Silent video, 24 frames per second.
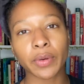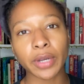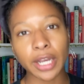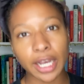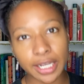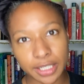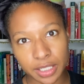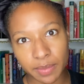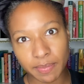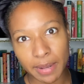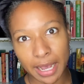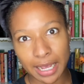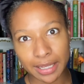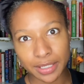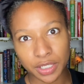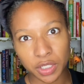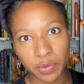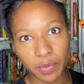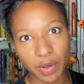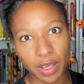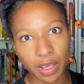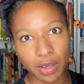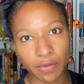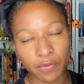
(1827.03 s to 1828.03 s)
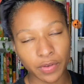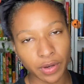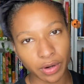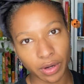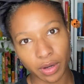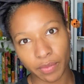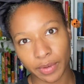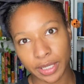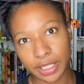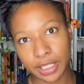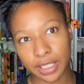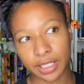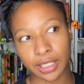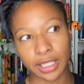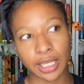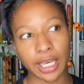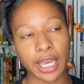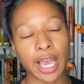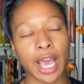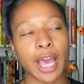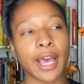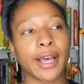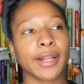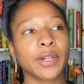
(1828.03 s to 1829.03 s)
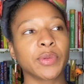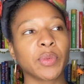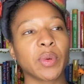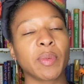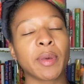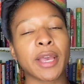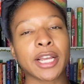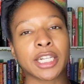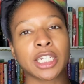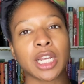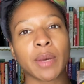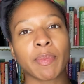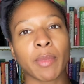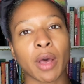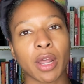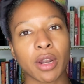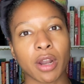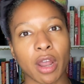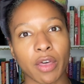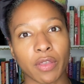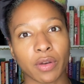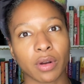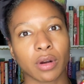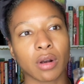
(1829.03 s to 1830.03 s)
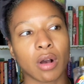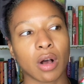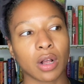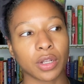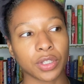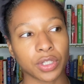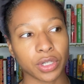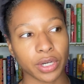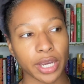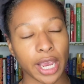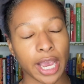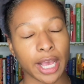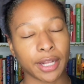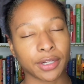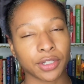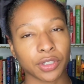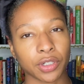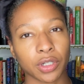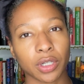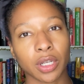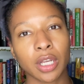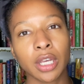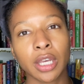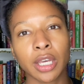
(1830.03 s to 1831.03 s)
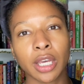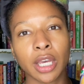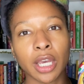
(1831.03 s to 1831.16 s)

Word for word: A cousin passed away very recently, and we picked up another altar candle